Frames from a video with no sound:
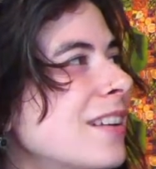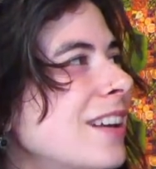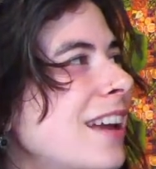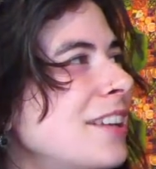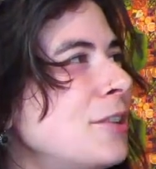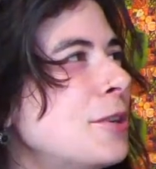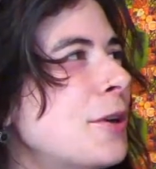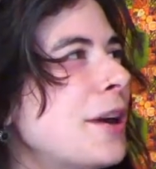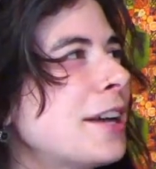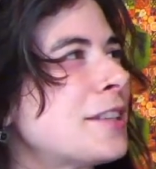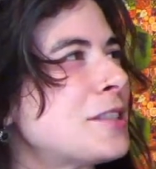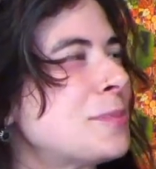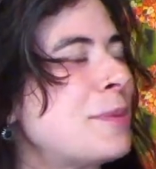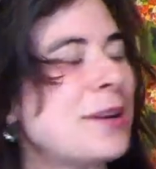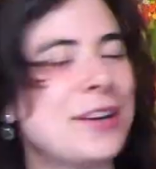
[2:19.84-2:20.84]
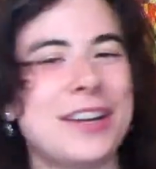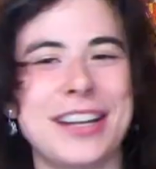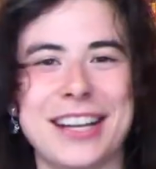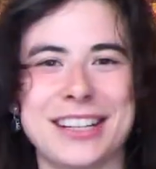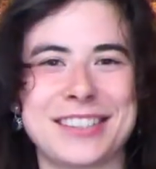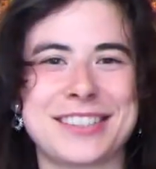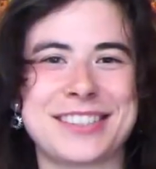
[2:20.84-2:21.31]

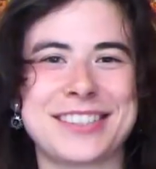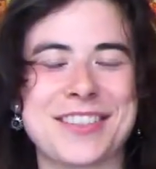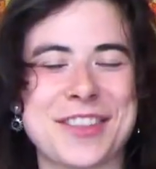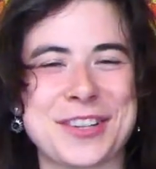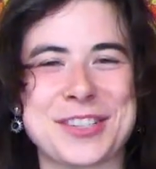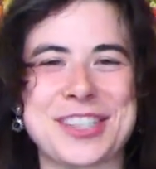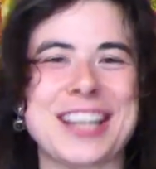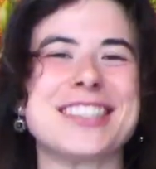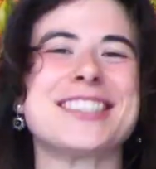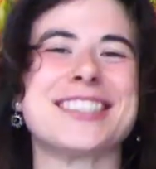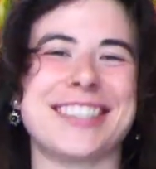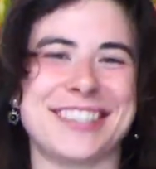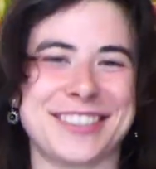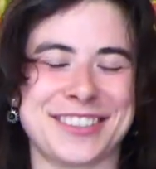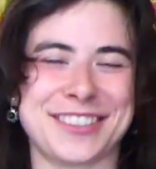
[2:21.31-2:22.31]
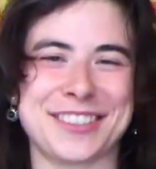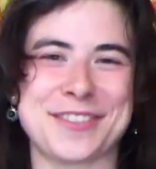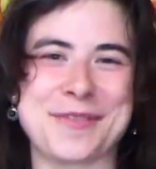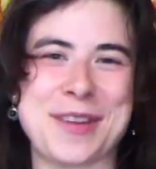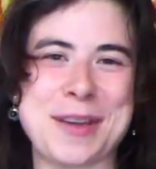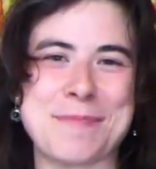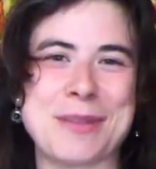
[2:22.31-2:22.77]
experience their senses,
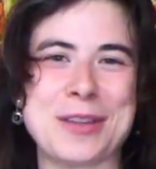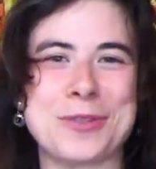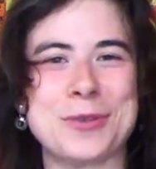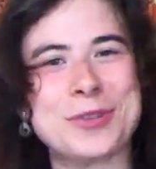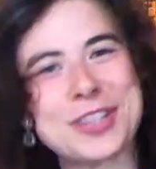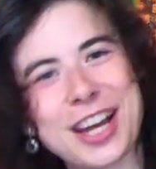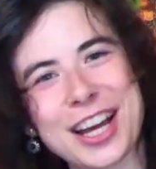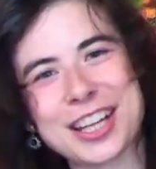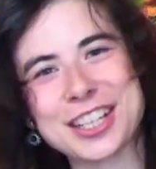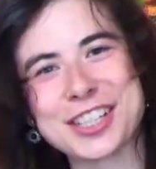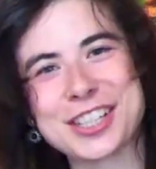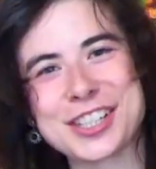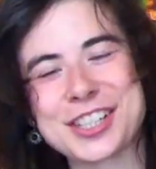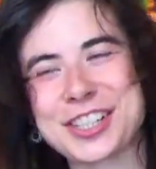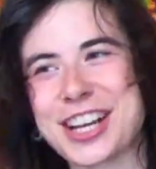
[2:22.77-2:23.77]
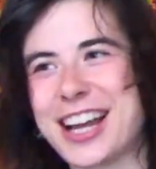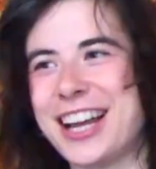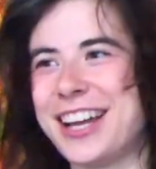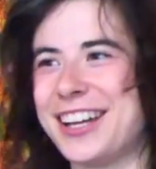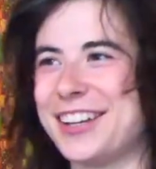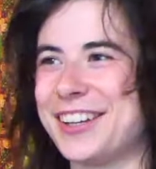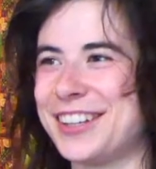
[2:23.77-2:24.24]
maybe through touch,
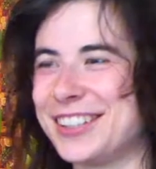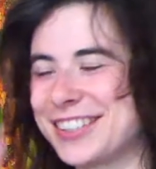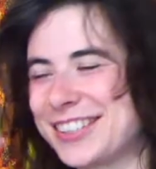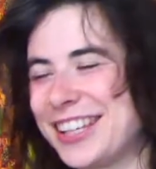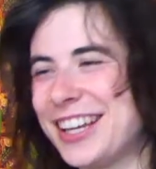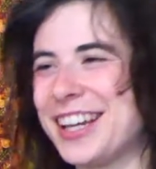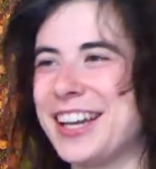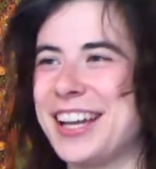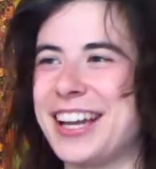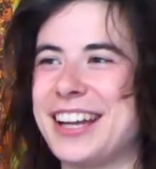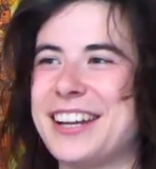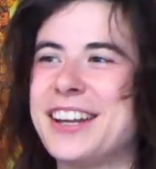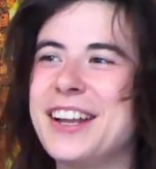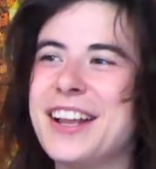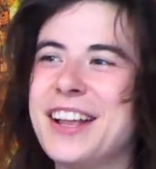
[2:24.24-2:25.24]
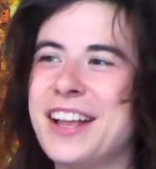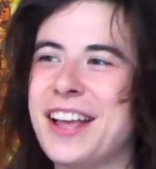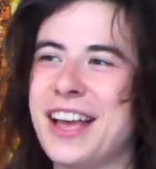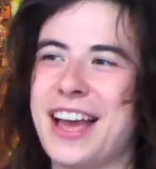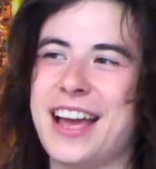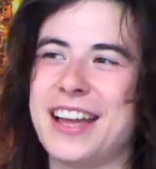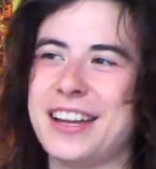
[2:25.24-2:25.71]
seeing,
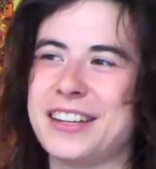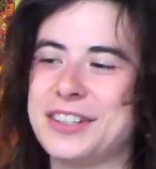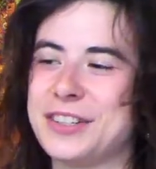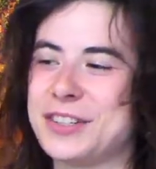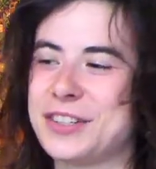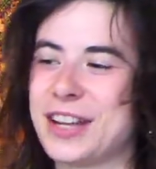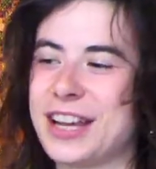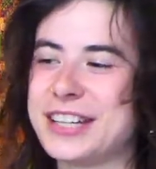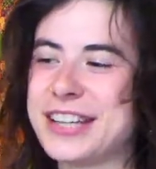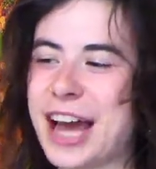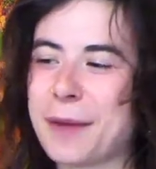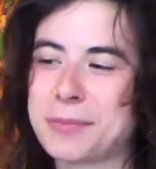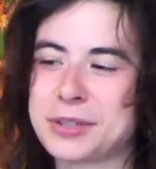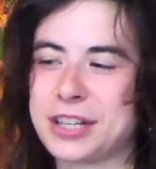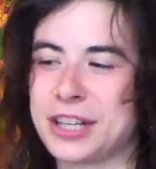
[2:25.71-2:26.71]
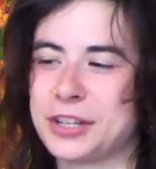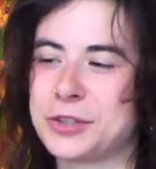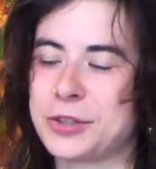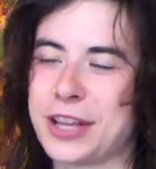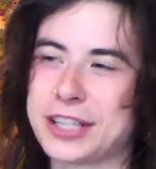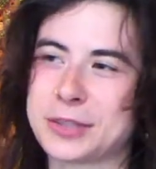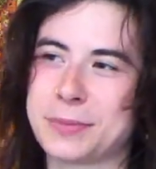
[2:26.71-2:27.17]
and adapting
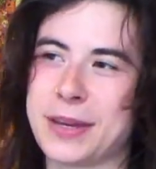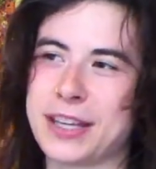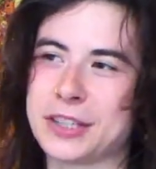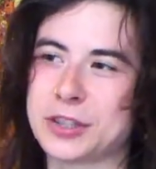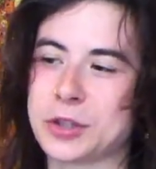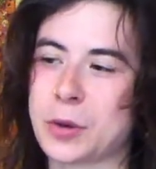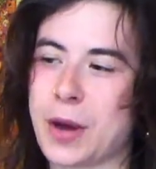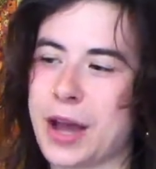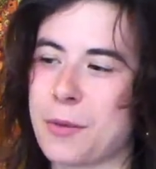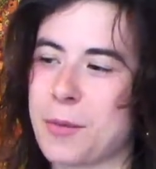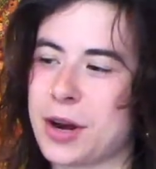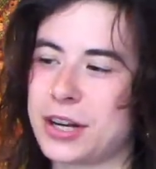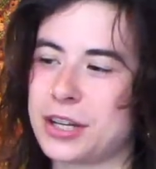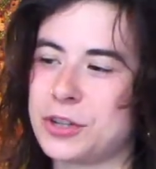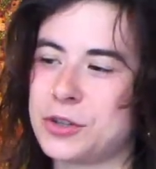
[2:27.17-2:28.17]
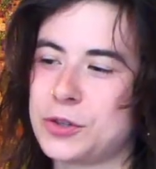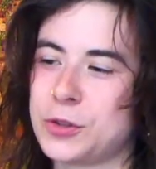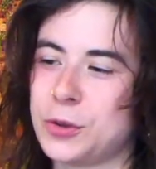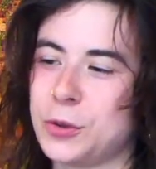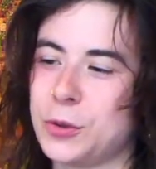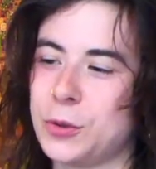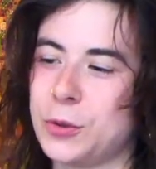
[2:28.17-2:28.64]
to that space. So I wanted
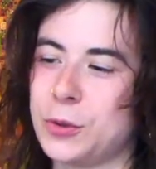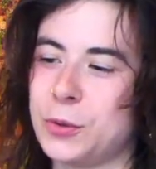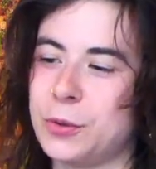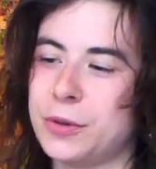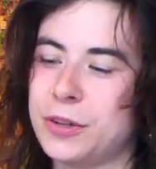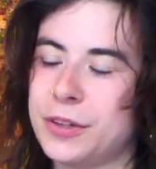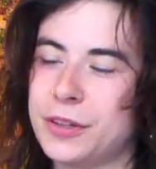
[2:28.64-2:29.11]
to